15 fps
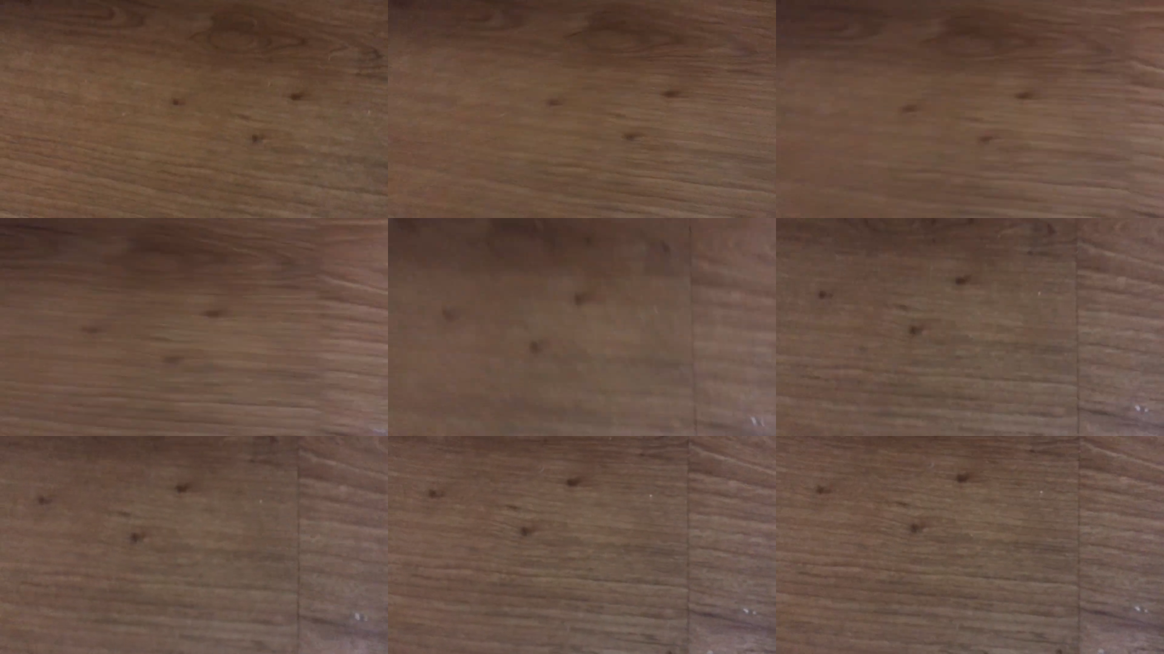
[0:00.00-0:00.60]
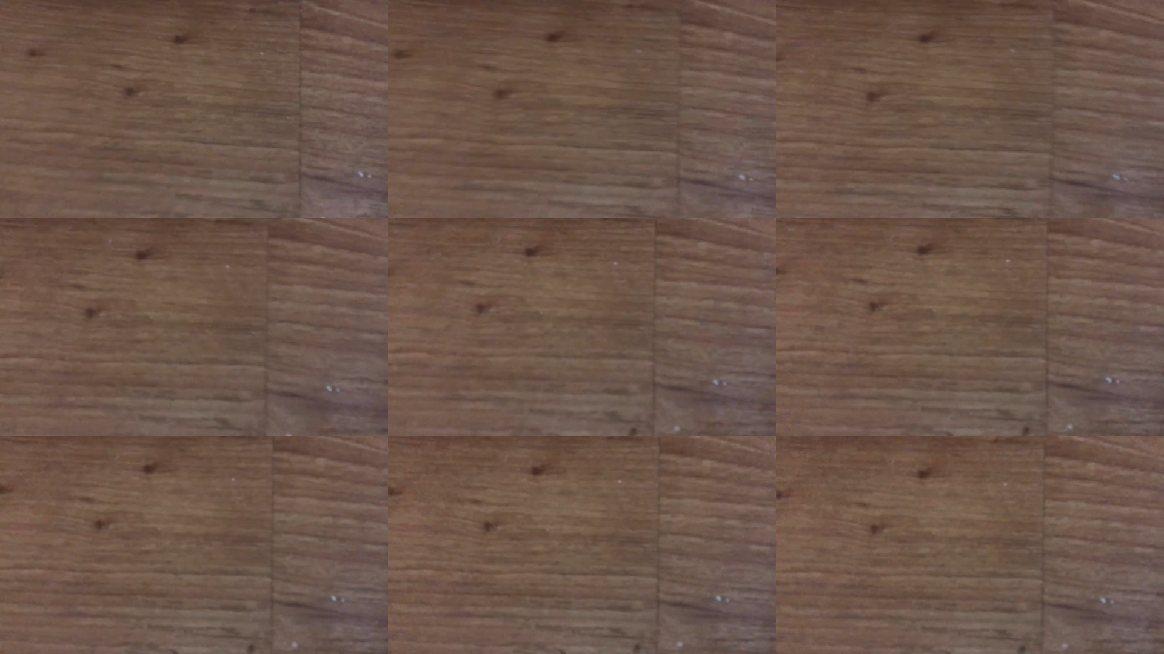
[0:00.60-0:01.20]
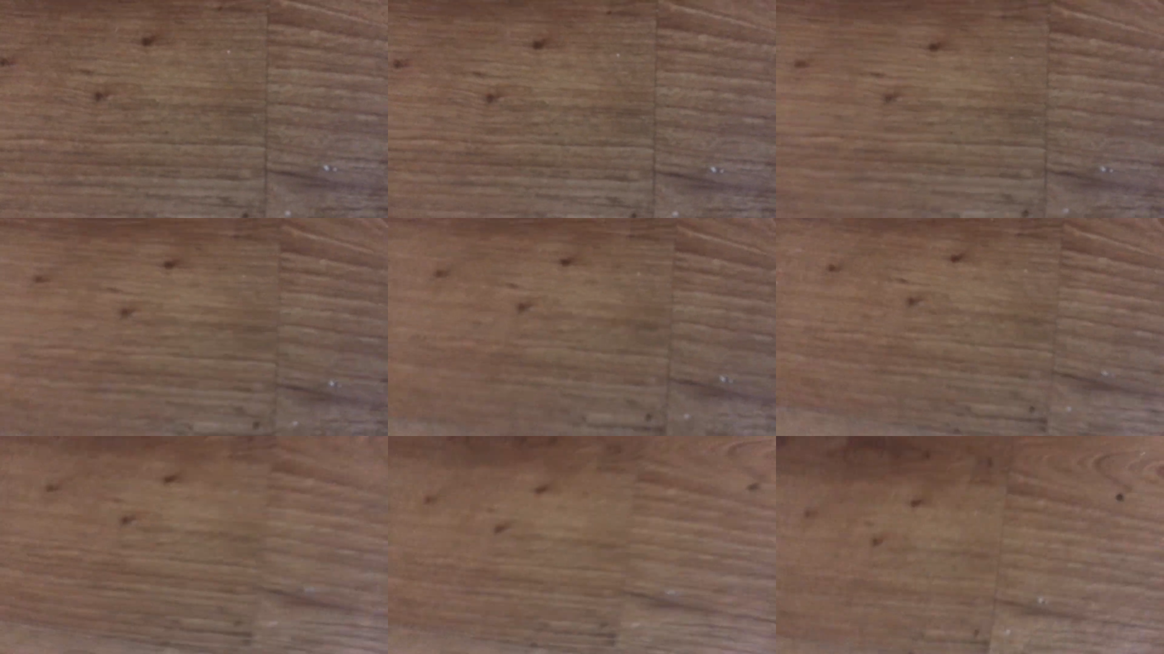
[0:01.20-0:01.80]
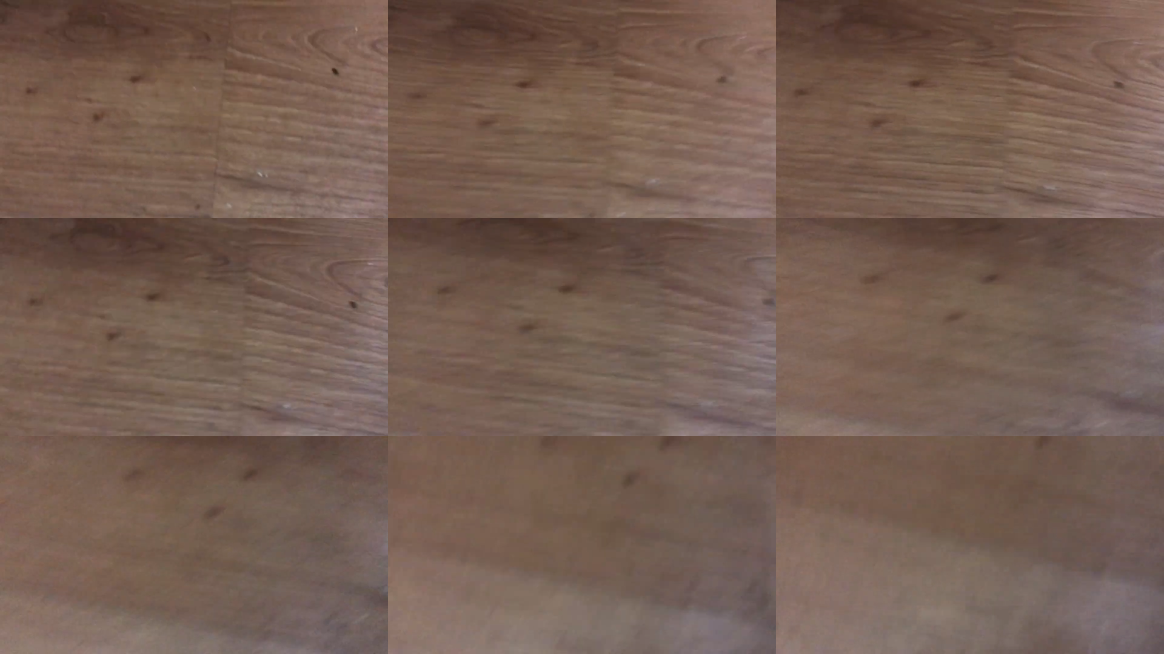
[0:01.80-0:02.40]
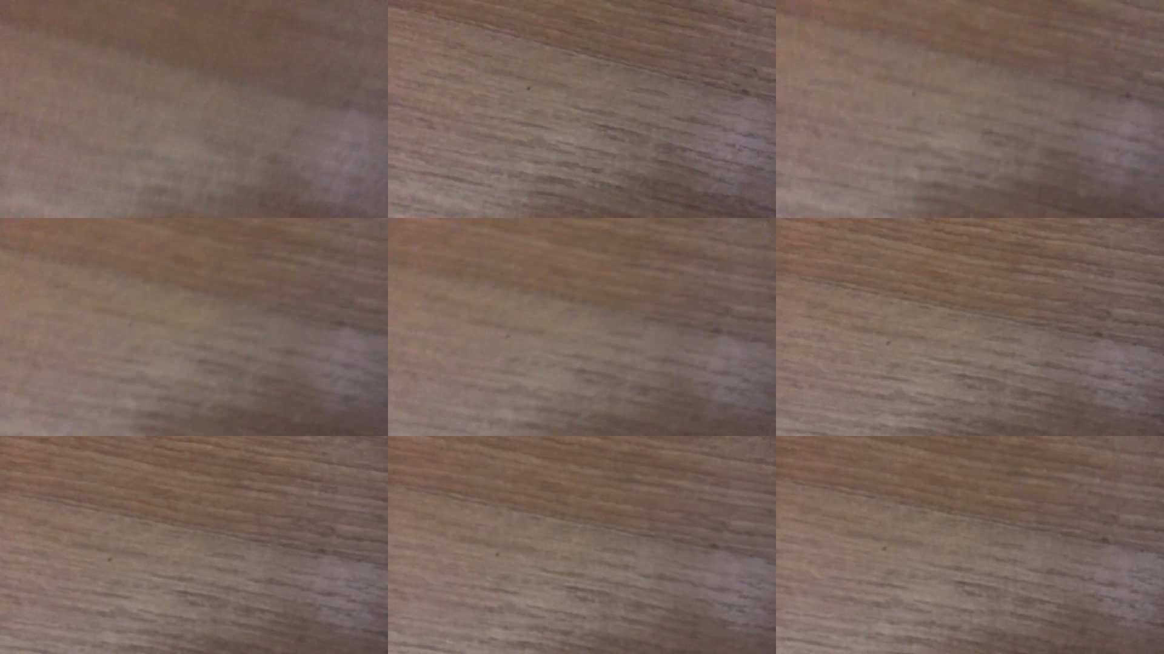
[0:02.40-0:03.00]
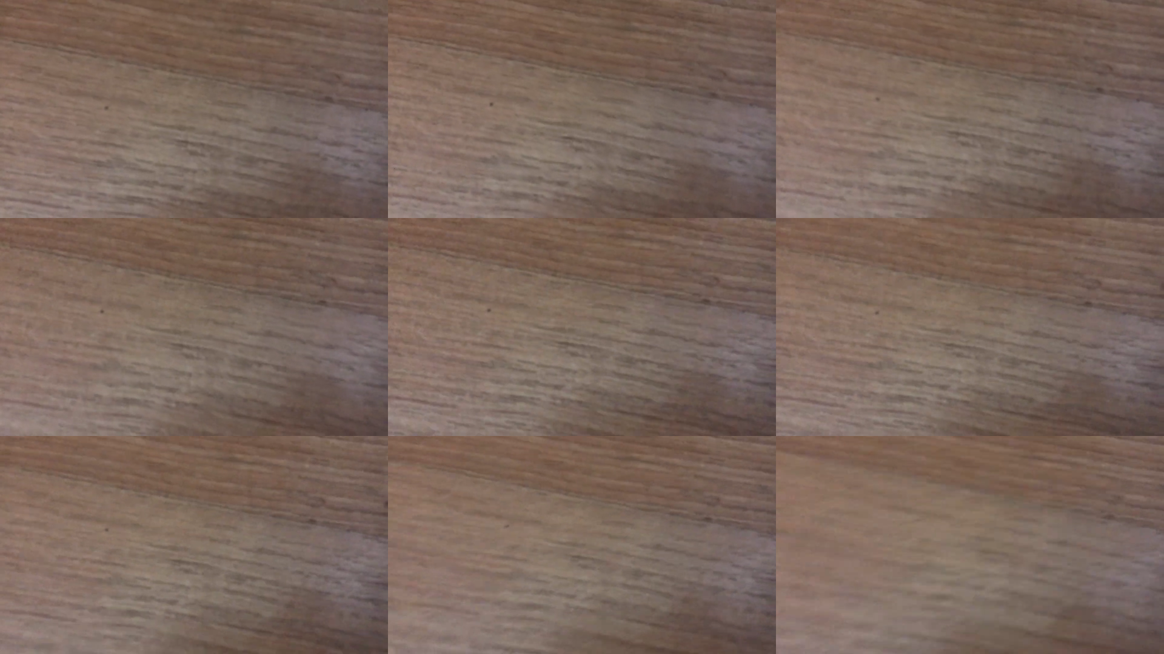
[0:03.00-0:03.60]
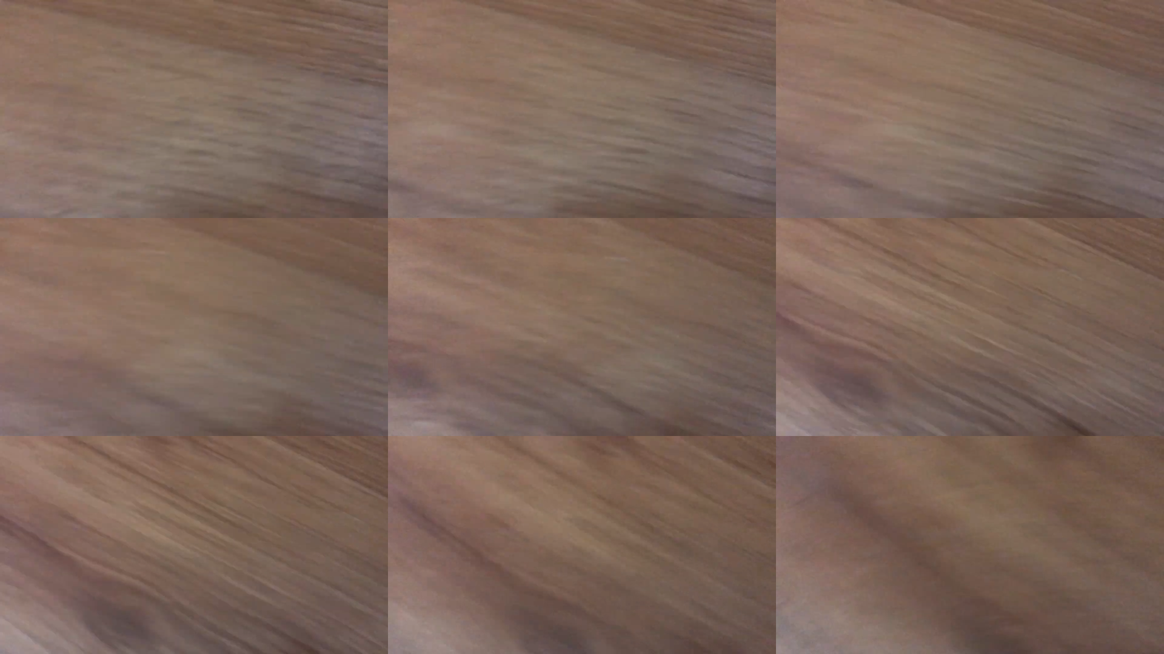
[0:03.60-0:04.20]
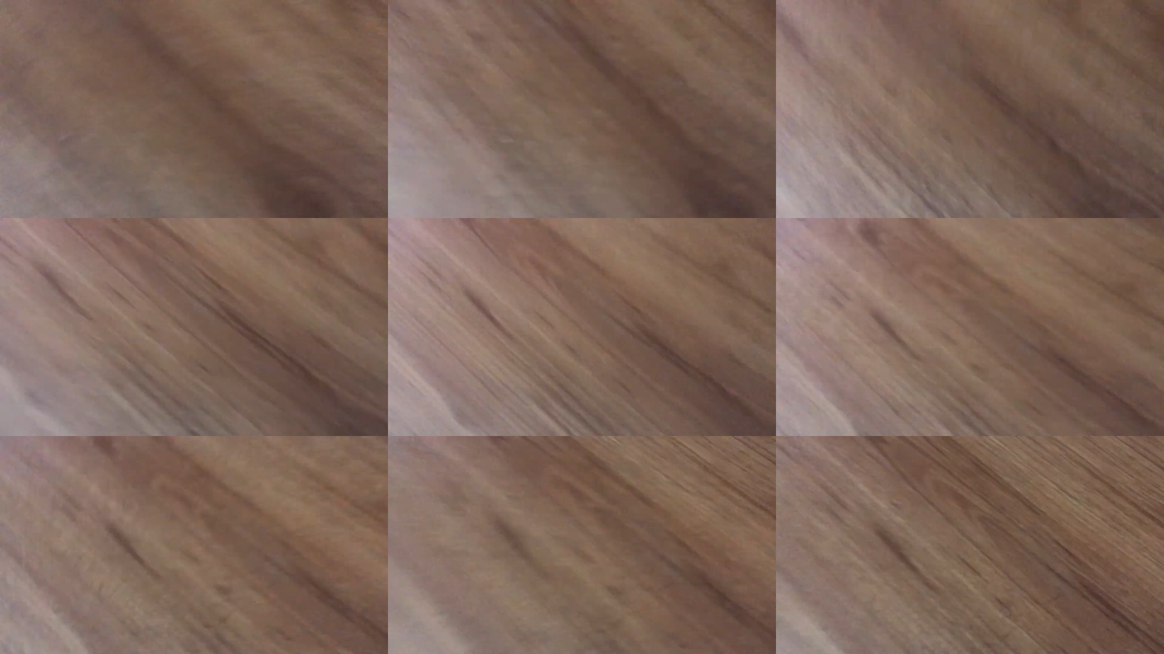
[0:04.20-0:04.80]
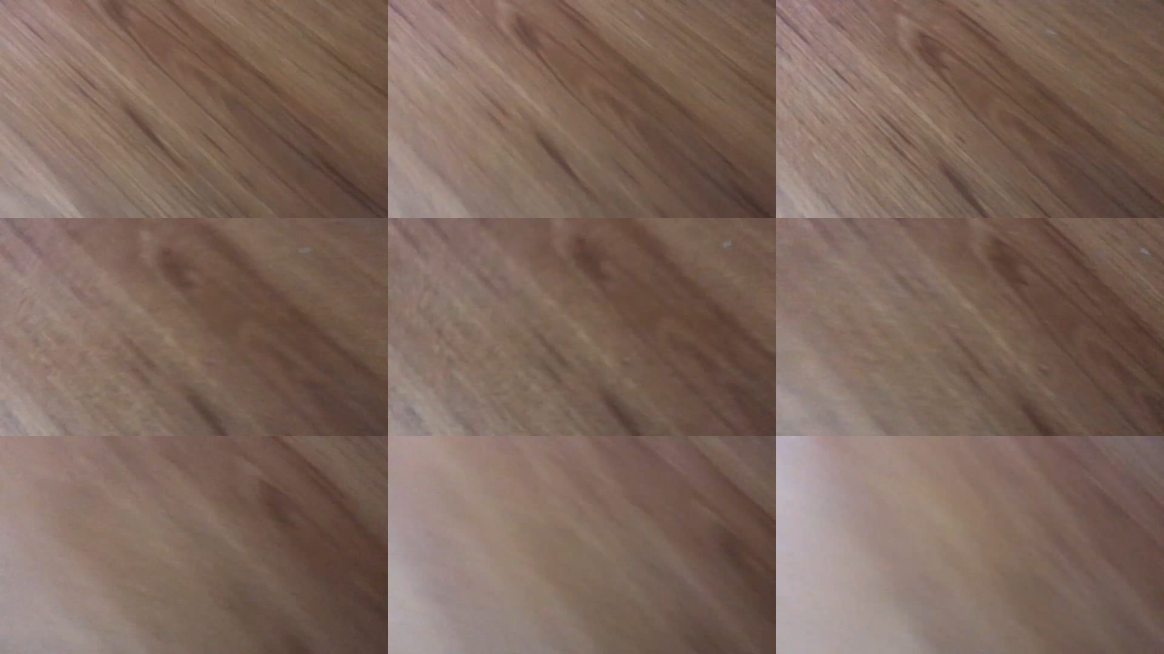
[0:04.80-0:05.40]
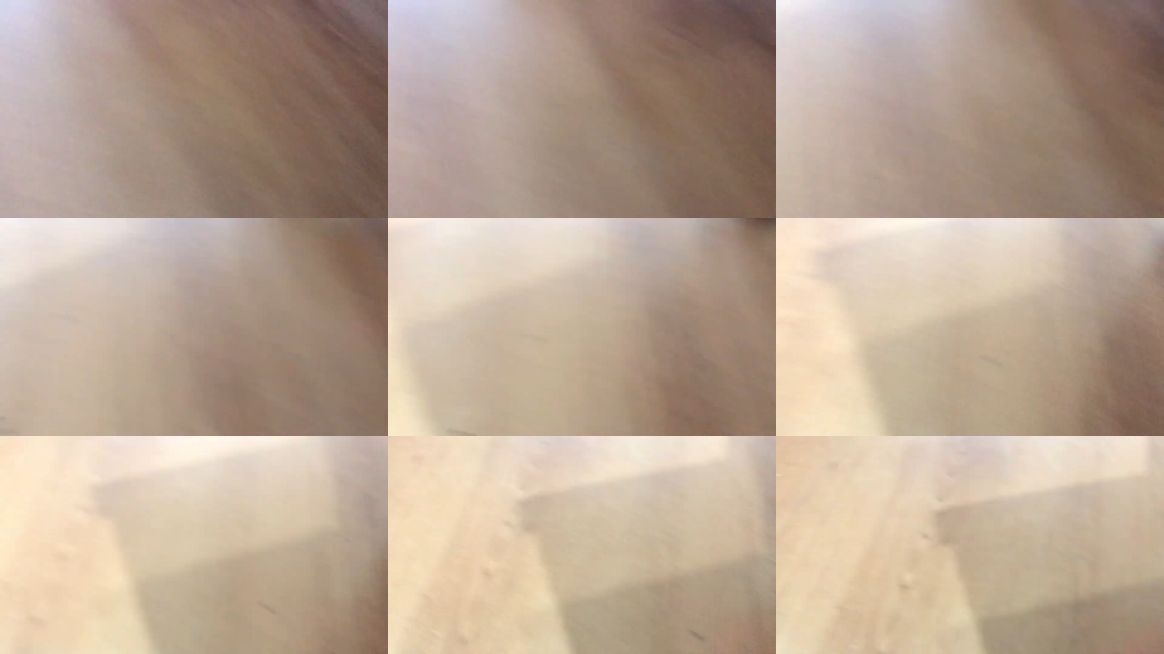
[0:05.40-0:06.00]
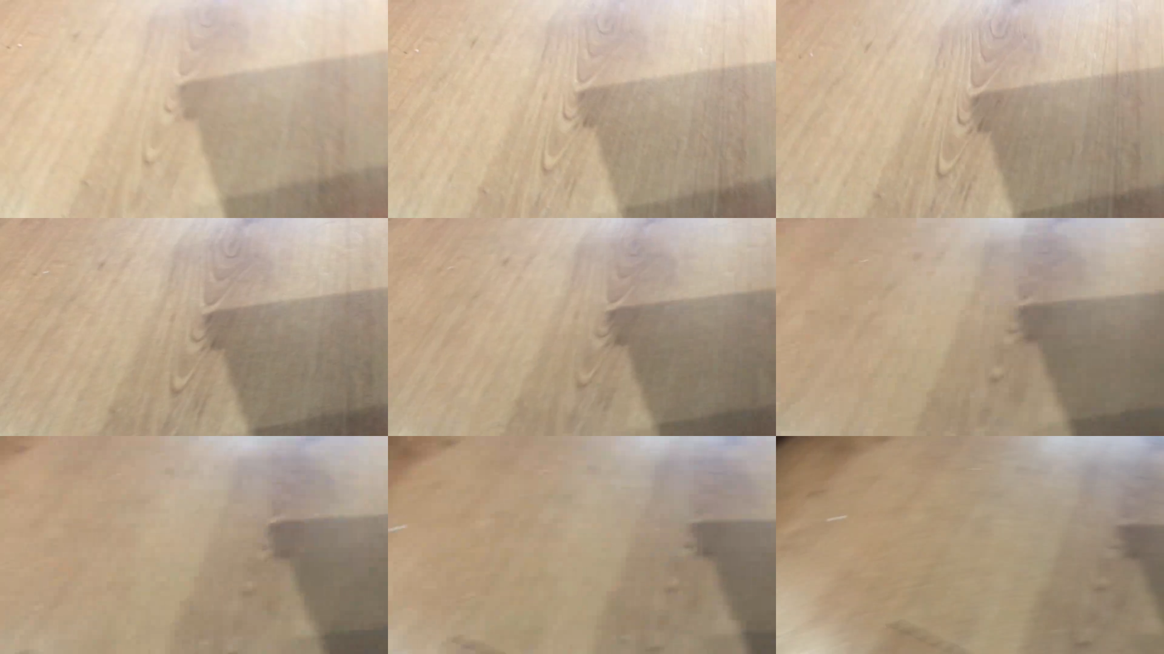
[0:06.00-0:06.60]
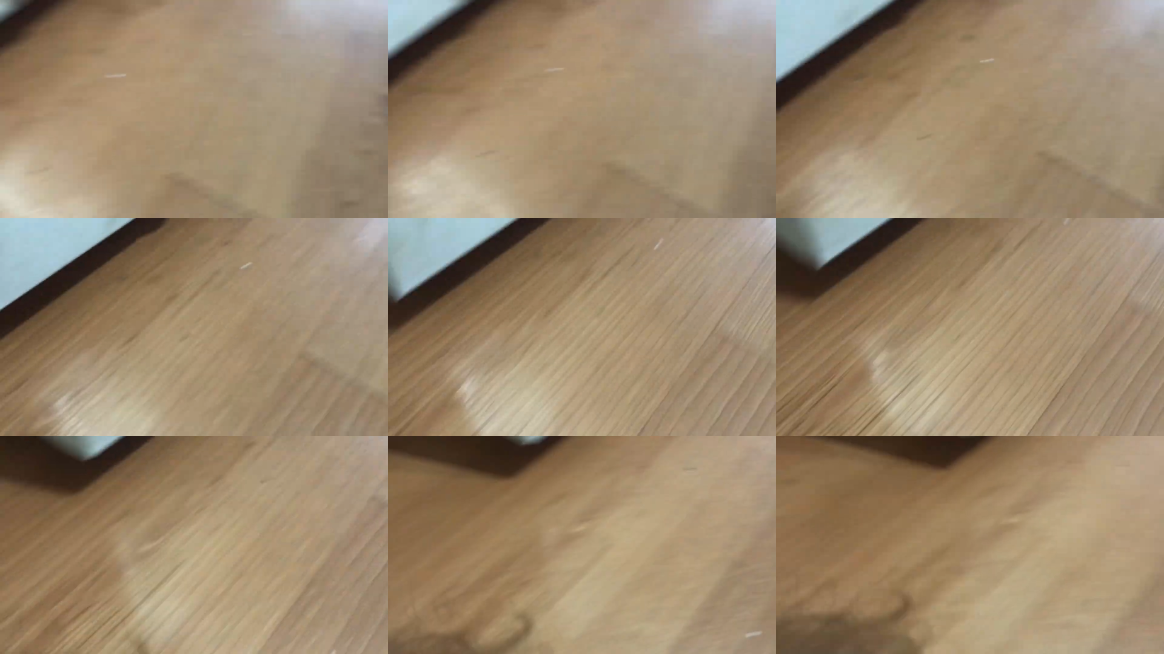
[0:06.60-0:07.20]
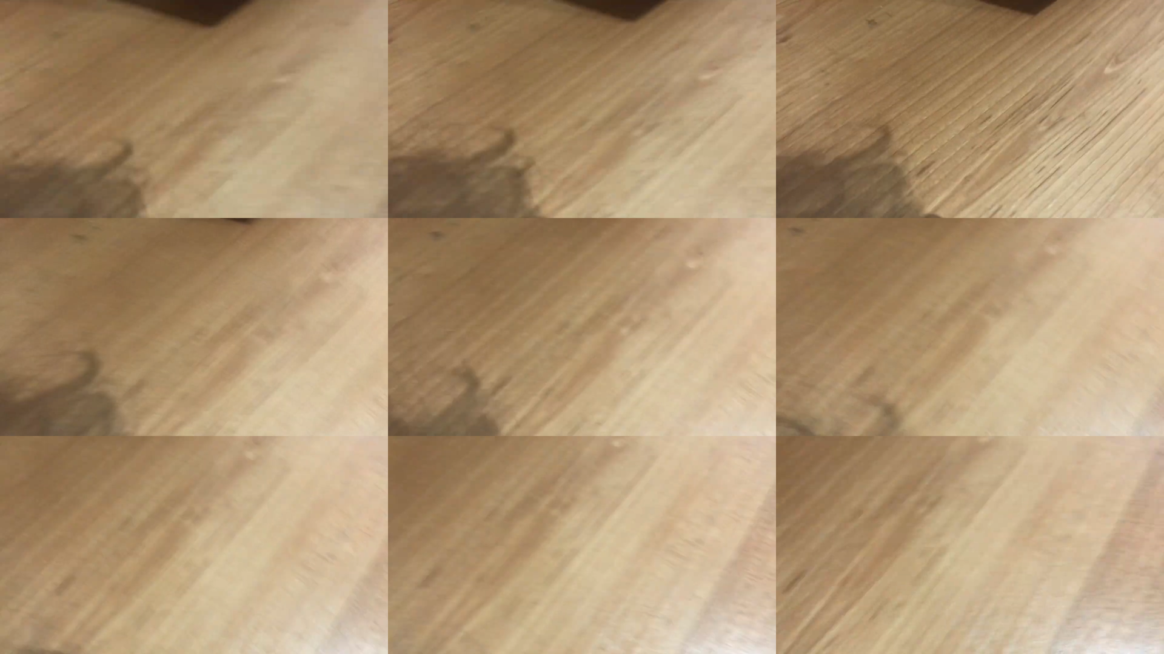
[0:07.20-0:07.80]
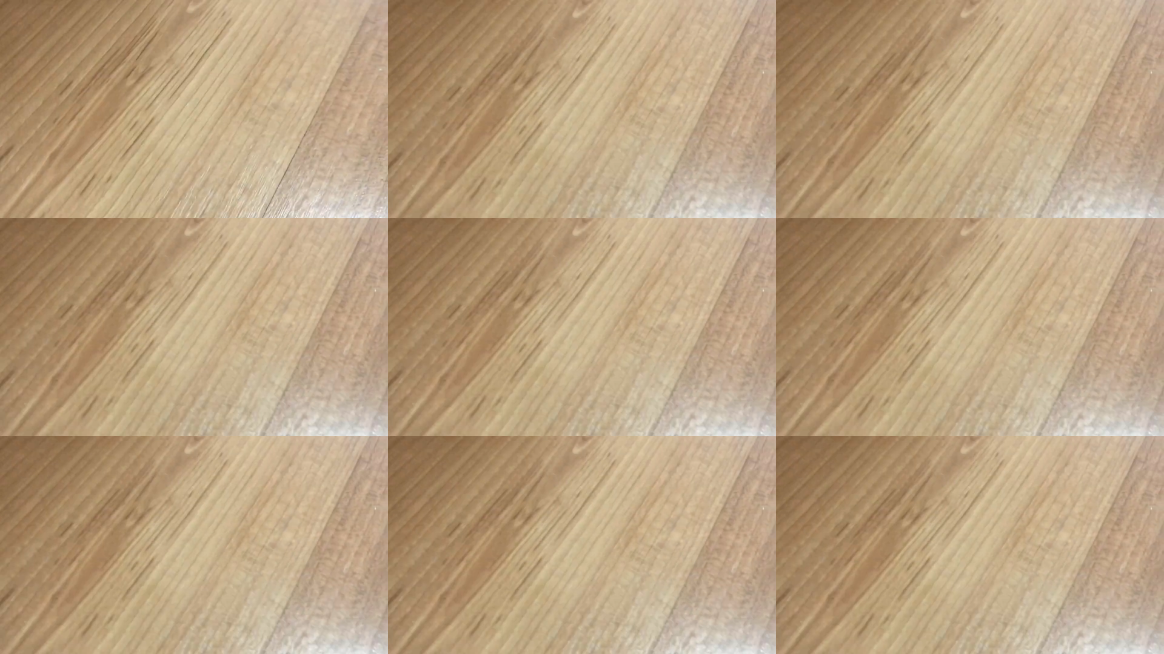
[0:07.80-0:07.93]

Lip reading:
[unreadable: no face in view]